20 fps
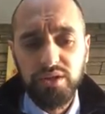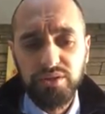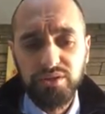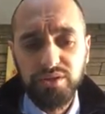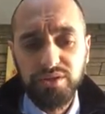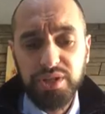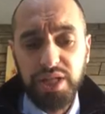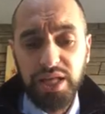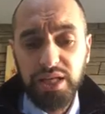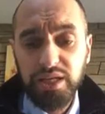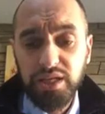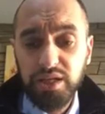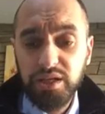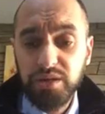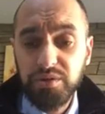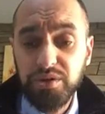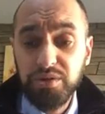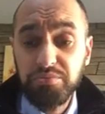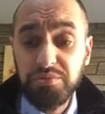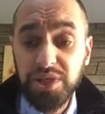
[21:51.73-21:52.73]
Just like
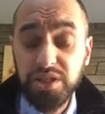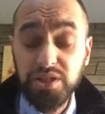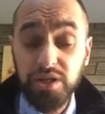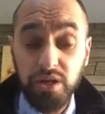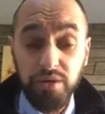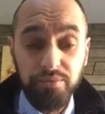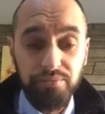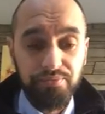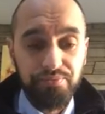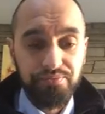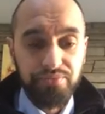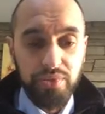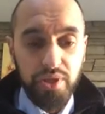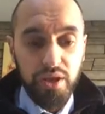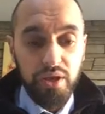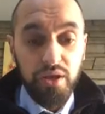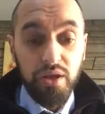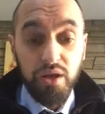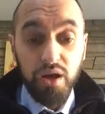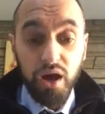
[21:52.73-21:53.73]
the media.
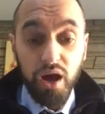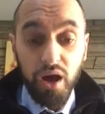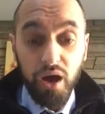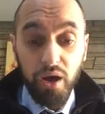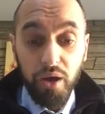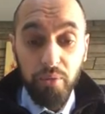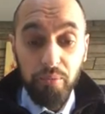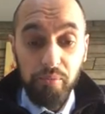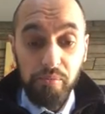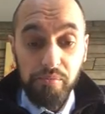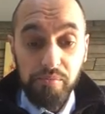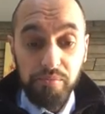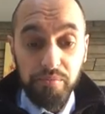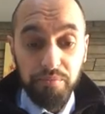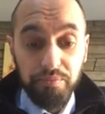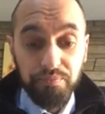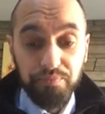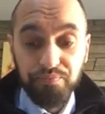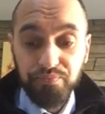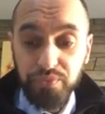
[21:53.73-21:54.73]

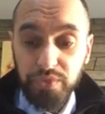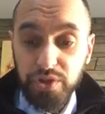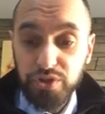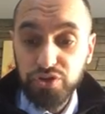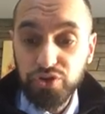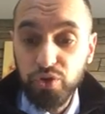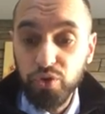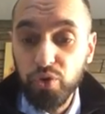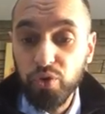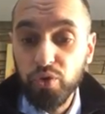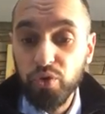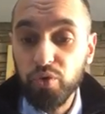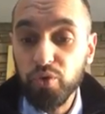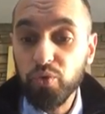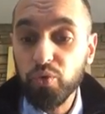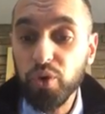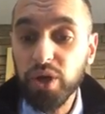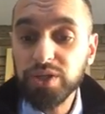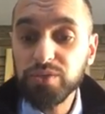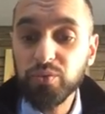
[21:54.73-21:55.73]
So
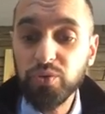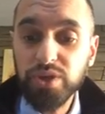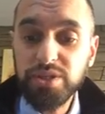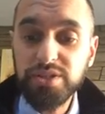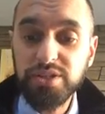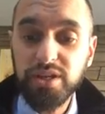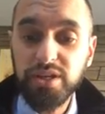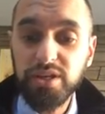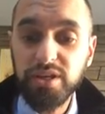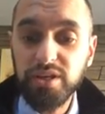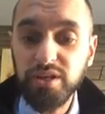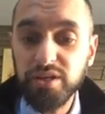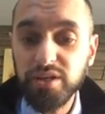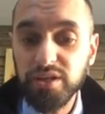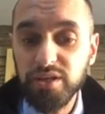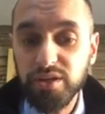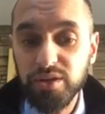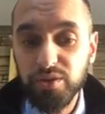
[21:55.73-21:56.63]
what's the